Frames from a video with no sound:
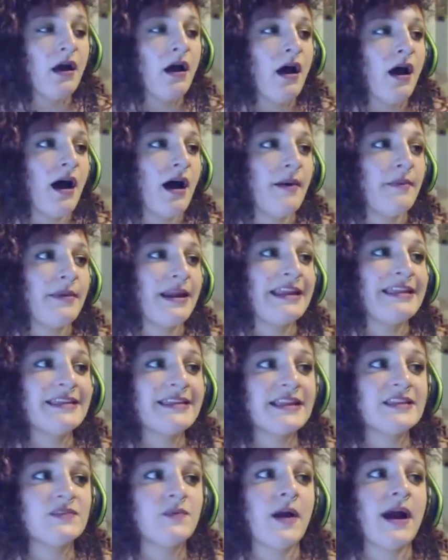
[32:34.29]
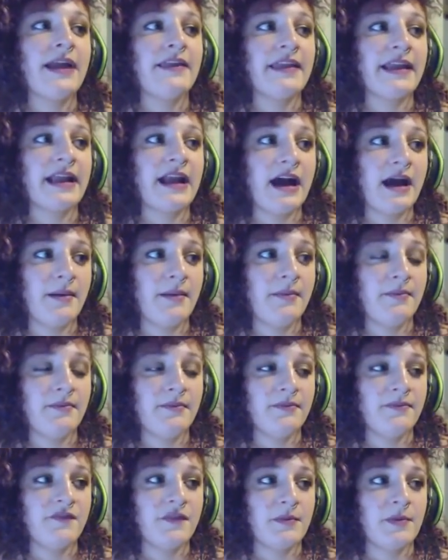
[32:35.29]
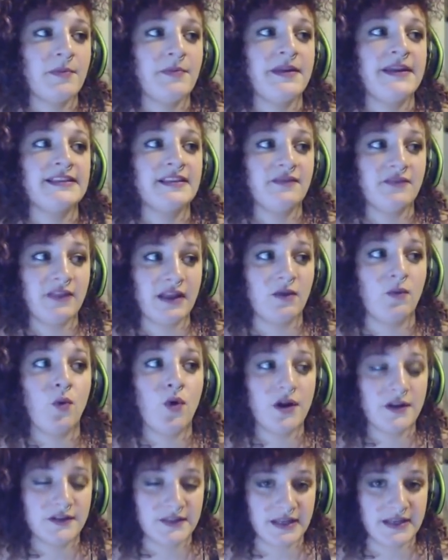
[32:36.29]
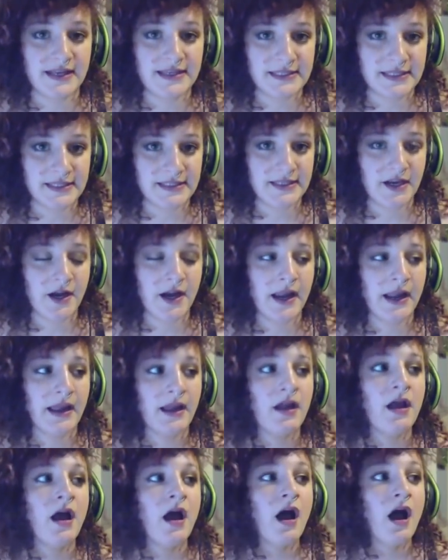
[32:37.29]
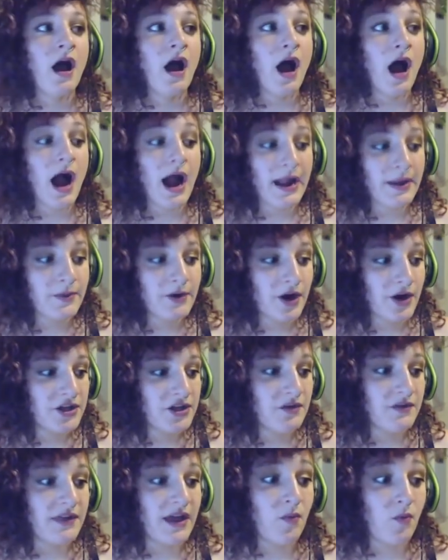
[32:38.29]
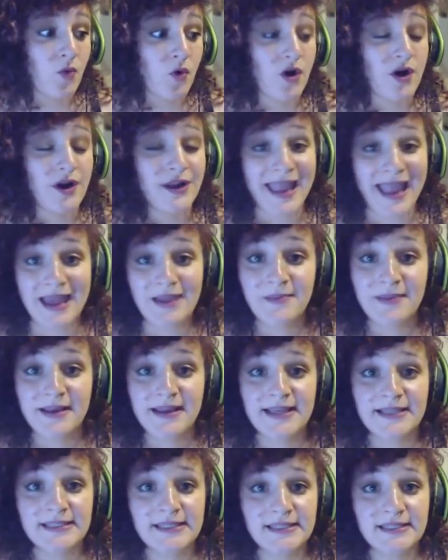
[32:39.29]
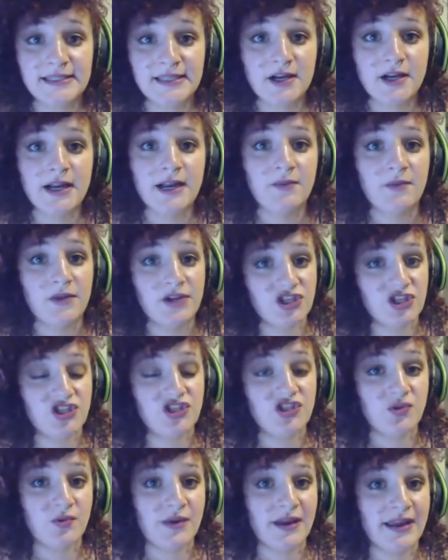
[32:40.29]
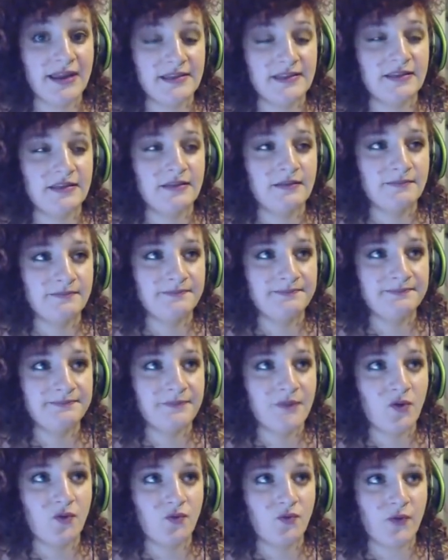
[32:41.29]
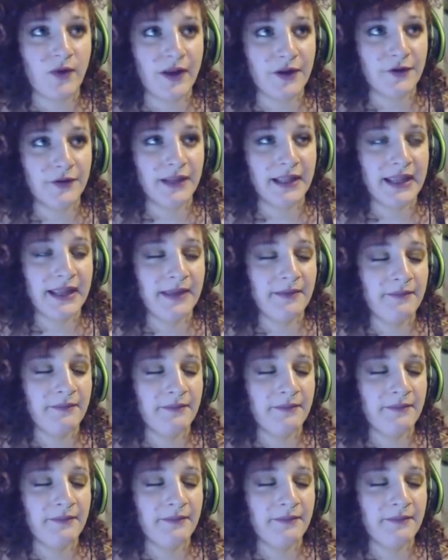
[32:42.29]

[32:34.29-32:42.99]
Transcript: Um, and I think that's why they come from a place of like war is unnecessary. I would argue that war can be necessary and we should do it rarely.